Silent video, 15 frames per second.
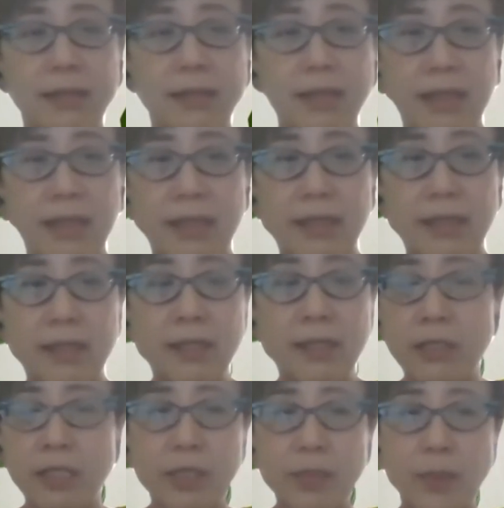It's
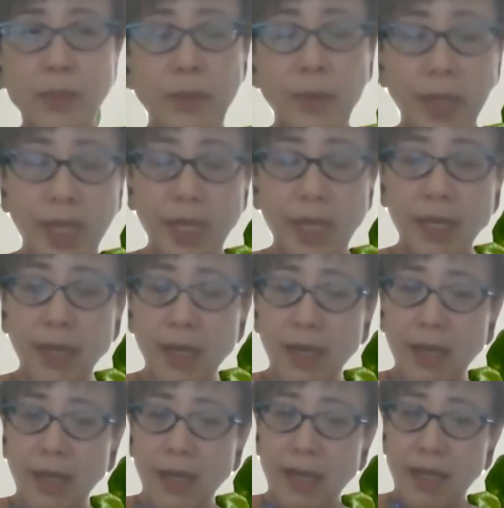not just one way.
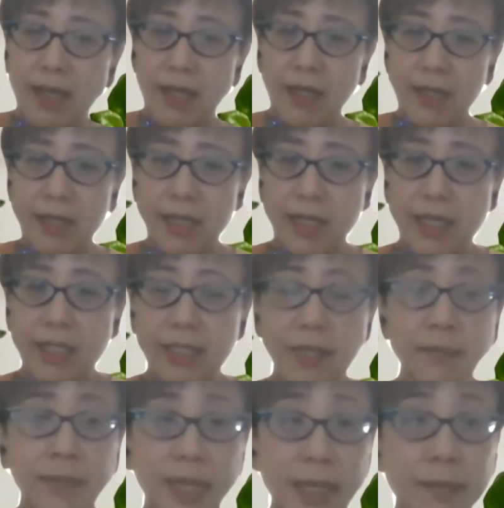
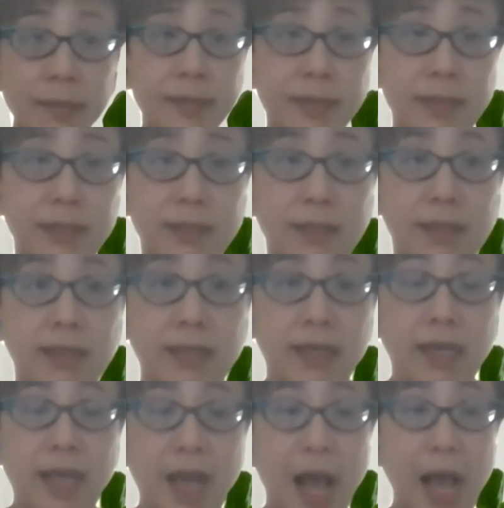Sometimes
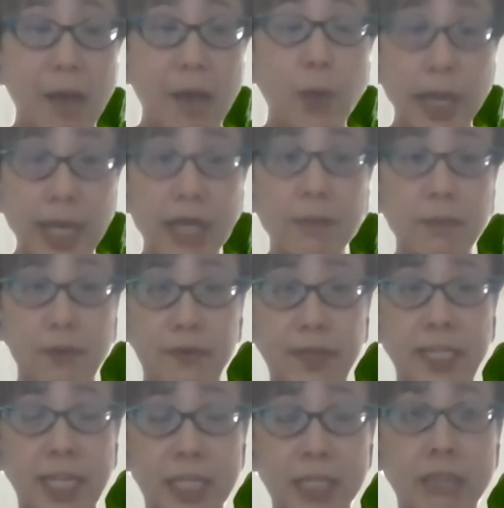I wake up with
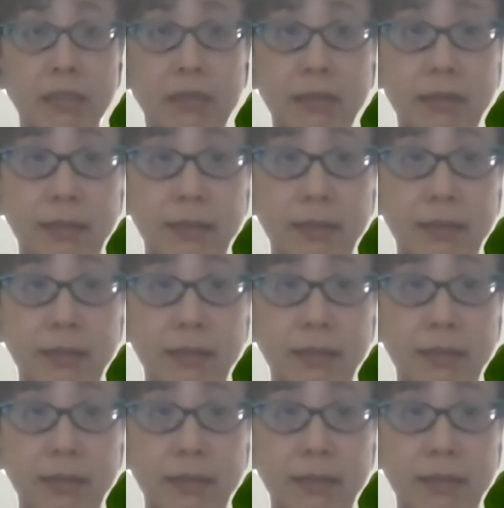an answer.